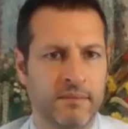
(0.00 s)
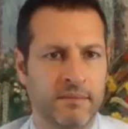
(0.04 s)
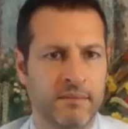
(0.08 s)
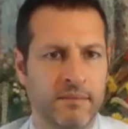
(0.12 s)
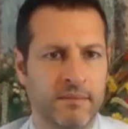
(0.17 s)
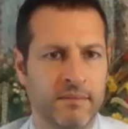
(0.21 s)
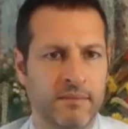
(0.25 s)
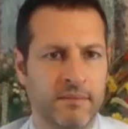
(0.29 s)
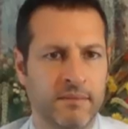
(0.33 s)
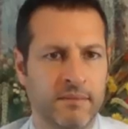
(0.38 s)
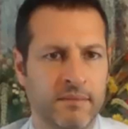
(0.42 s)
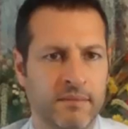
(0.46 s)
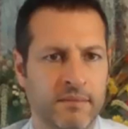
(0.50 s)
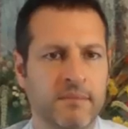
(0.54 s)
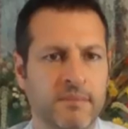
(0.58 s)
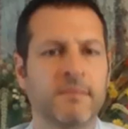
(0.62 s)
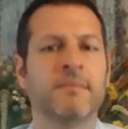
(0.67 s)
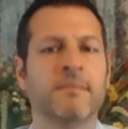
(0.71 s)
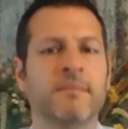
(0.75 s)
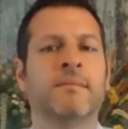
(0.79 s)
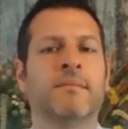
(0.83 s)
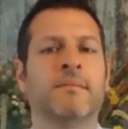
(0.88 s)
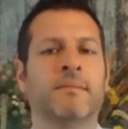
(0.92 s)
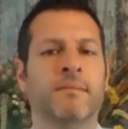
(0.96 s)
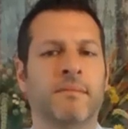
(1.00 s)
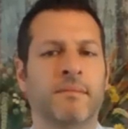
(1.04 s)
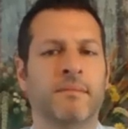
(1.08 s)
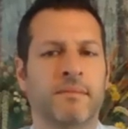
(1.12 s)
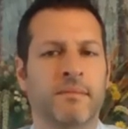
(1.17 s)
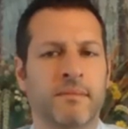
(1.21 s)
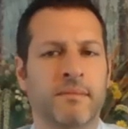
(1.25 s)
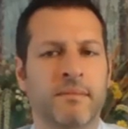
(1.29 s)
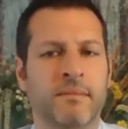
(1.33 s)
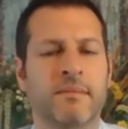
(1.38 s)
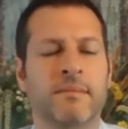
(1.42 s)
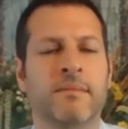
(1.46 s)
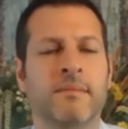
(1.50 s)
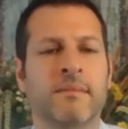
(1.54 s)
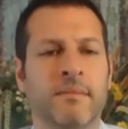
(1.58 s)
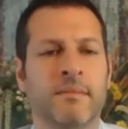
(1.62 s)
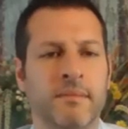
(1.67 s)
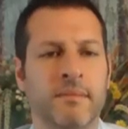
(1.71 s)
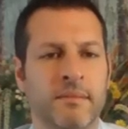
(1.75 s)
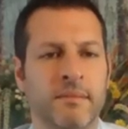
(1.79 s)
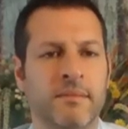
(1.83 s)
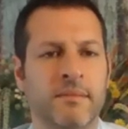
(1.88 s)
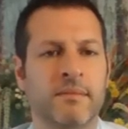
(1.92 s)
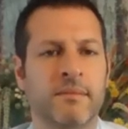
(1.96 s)

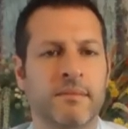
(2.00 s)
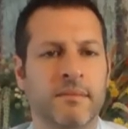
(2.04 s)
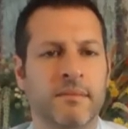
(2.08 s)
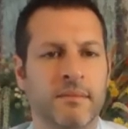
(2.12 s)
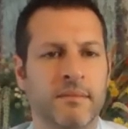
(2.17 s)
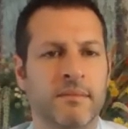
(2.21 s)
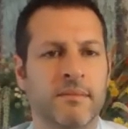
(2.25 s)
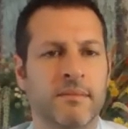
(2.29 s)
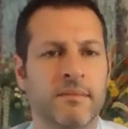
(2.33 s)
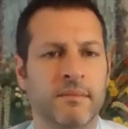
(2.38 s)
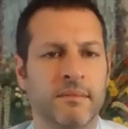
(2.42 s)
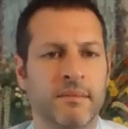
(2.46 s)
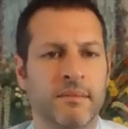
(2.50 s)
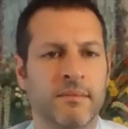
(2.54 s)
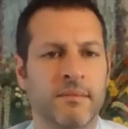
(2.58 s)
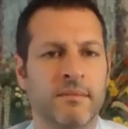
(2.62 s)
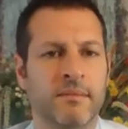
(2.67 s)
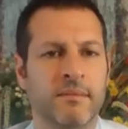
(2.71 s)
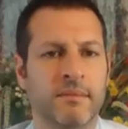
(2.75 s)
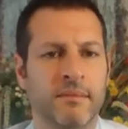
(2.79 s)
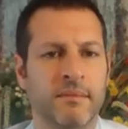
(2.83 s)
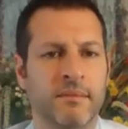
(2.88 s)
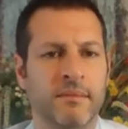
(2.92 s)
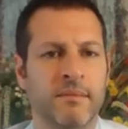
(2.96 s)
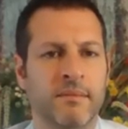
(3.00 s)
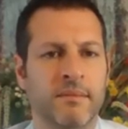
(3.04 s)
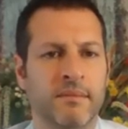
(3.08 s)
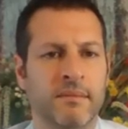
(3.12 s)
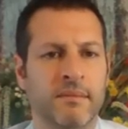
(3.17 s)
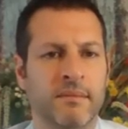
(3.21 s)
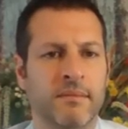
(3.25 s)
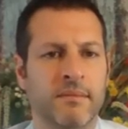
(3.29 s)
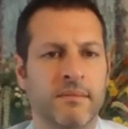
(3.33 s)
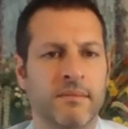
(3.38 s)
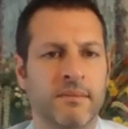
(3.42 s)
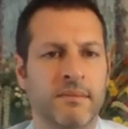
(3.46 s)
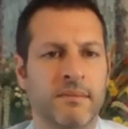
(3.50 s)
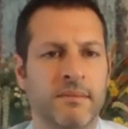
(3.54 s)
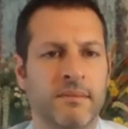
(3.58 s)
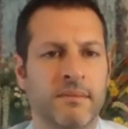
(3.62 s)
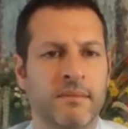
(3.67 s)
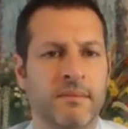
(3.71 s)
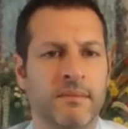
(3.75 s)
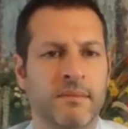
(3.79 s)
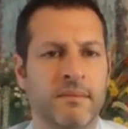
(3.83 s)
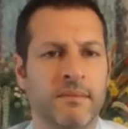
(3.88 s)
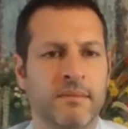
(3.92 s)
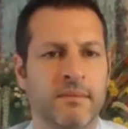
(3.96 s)

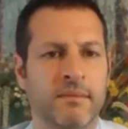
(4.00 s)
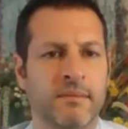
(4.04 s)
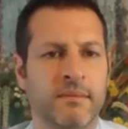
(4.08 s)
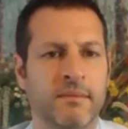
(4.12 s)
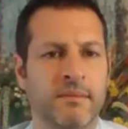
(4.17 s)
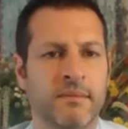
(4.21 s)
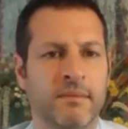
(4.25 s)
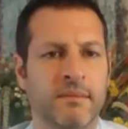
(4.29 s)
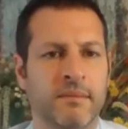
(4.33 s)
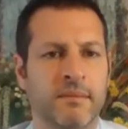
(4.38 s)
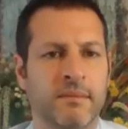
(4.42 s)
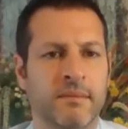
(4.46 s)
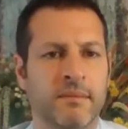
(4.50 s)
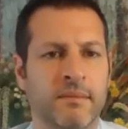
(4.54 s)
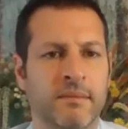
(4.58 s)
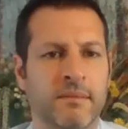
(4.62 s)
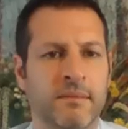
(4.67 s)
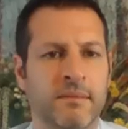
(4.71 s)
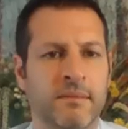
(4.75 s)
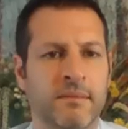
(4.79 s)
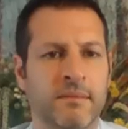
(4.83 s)
No words are spoken by the person on screen.